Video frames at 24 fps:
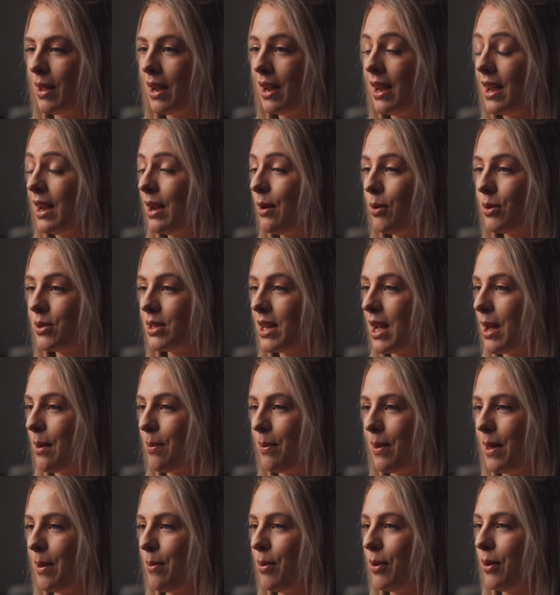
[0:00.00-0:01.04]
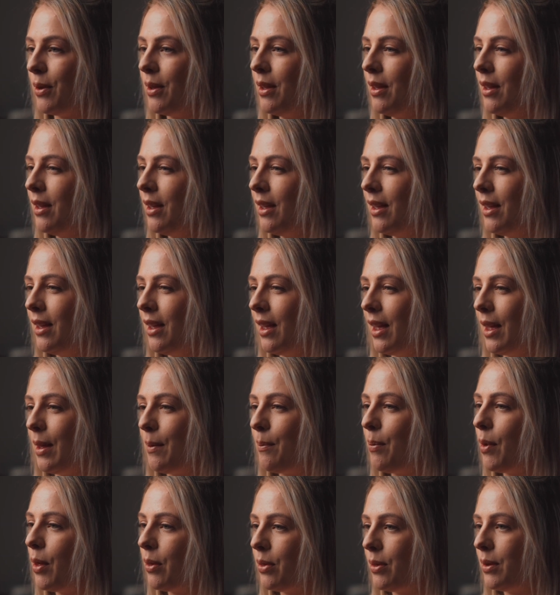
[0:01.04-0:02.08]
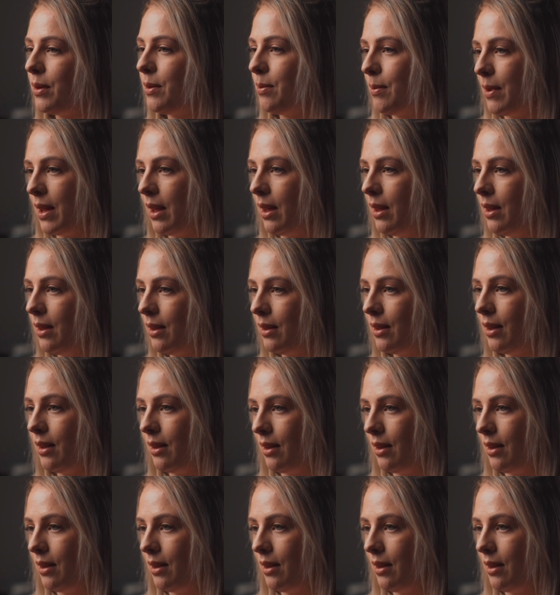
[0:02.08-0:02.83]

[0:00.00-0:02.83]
and he was happy, but it bothered me,